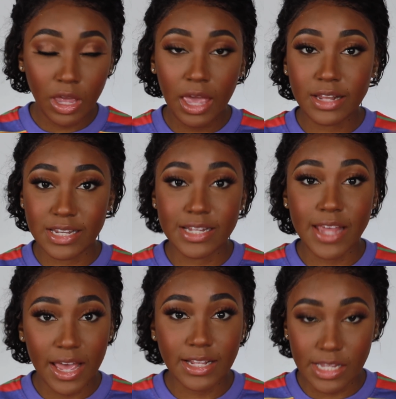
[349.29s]
can
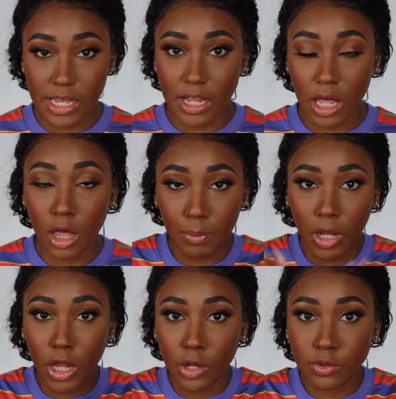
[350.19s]
detect it up
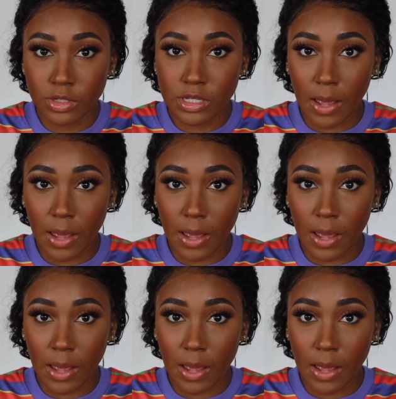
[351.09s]
close.